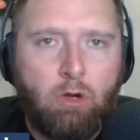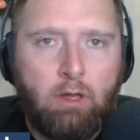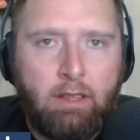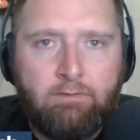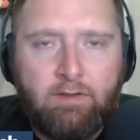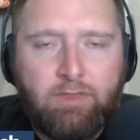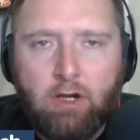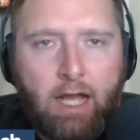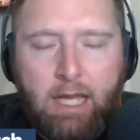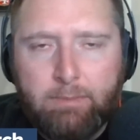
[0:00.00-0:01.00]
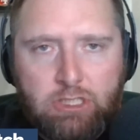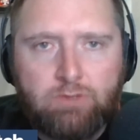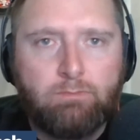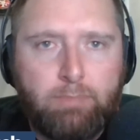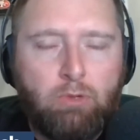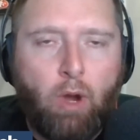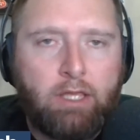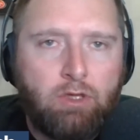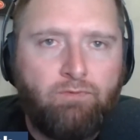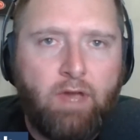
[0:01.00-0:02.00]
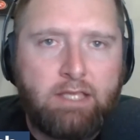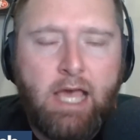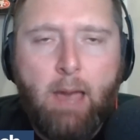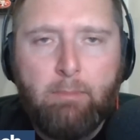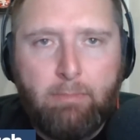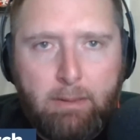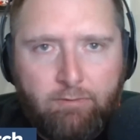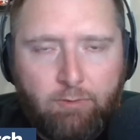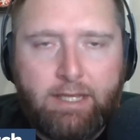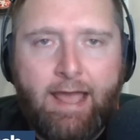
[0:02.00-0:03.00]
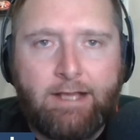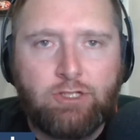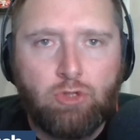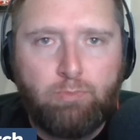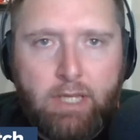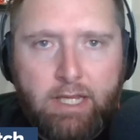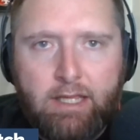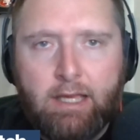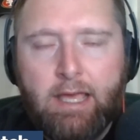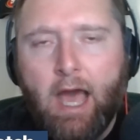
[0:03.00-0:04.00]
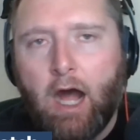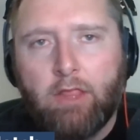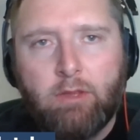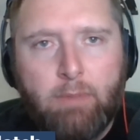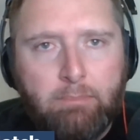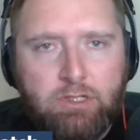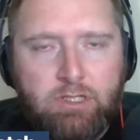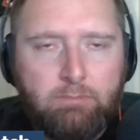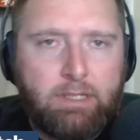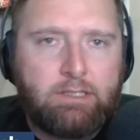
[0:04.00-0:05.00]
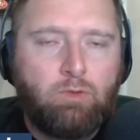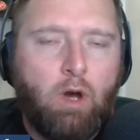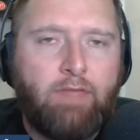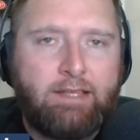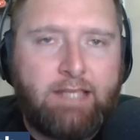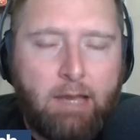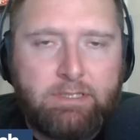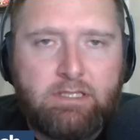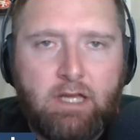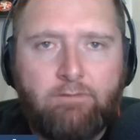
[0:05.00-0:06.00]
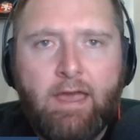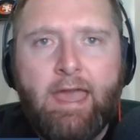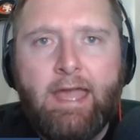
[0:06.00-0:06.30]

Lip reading: No, even if they're not coming just from BYU fans, but maybe from the national media, other members of the Big 12, that type of stuff.